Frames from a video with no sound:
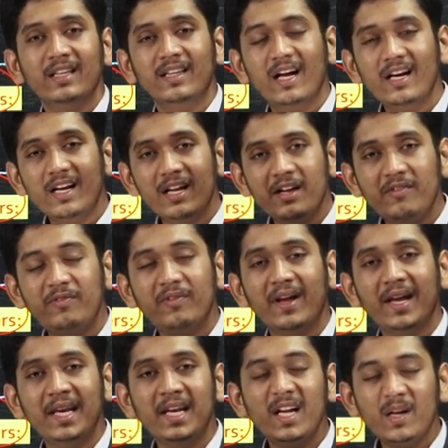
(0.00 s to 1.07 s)
that if
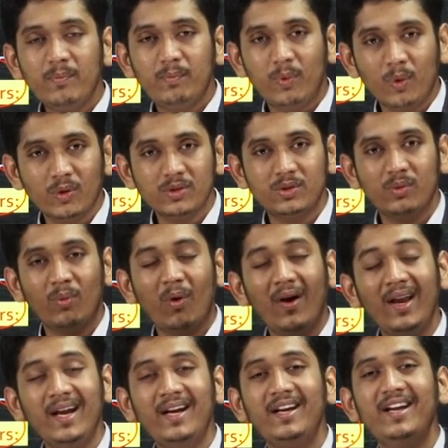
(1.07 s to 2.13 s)
any post
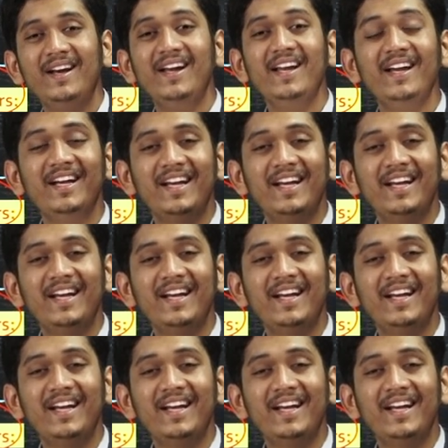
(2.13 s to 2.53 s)
voluntarily